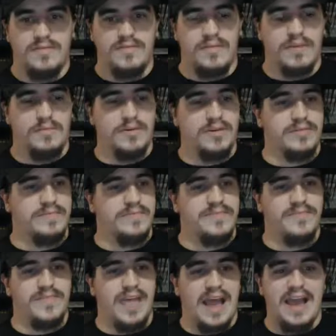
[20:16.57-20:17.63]
and where
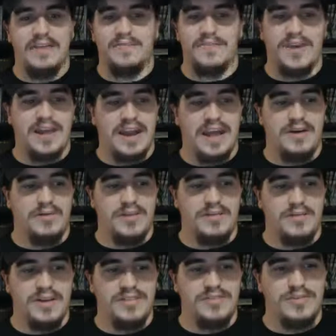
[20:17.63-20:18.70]
I forget how they
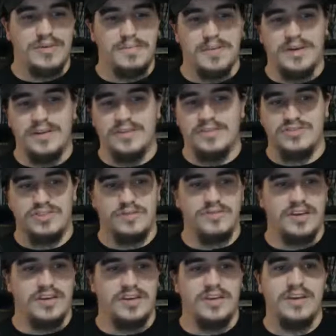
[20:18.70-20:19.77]
went to it, but she was
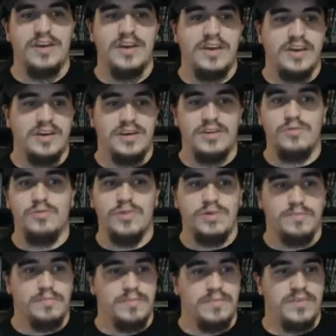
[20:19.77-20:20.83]
like, "You
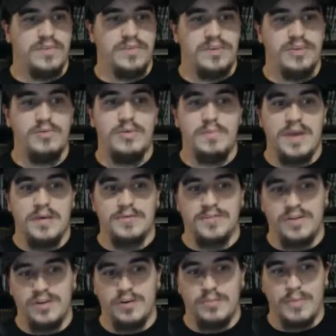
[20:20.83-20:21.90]
wouldn't be able to
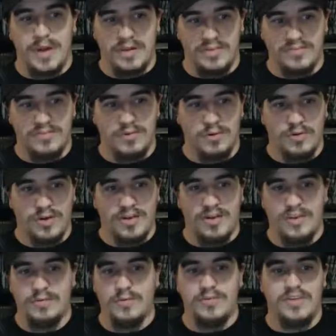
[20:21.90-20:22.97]
know my story.
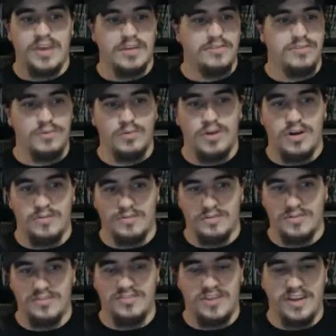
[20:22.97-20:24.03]
It would take too long for
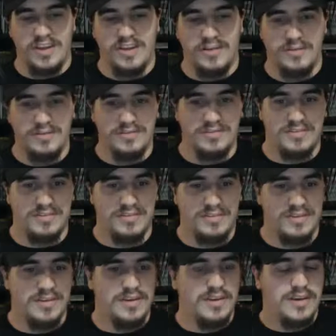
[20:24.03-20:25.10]
for
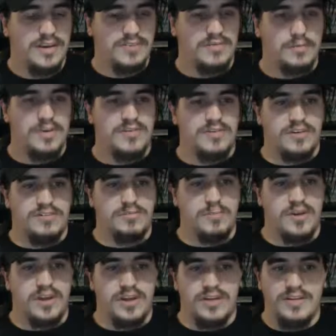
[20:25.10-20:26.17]
me to
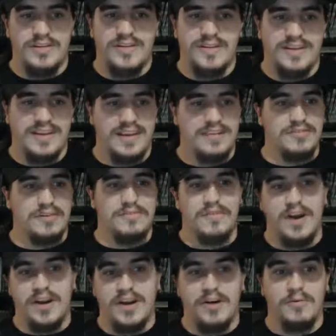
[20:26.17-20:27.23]
explain it." He's like,
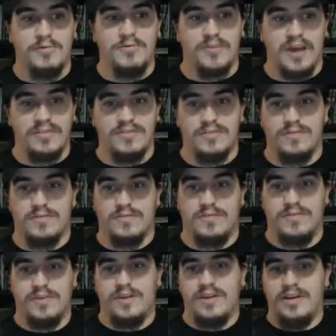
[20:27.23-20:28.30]
"Fine, I'll
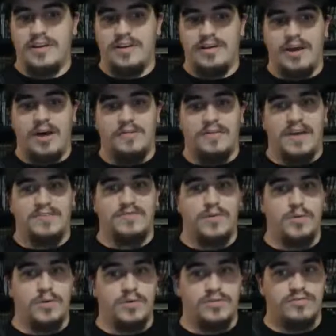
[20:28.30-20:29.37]
fast
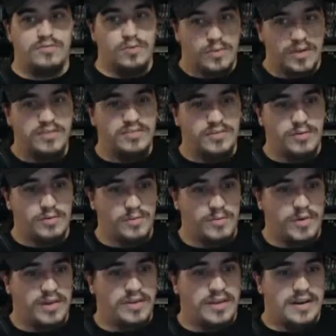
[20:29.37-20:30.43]
forward through it so
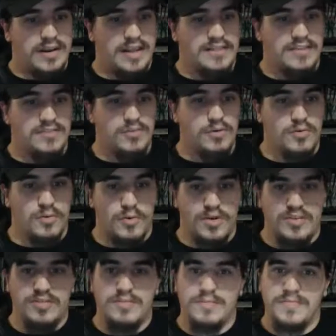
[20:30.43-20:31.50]
we can get this over
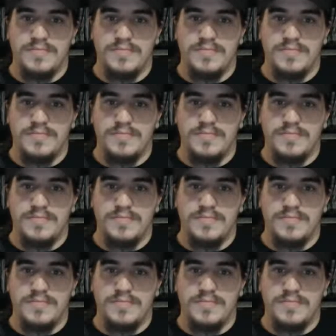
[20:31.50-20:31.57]
with."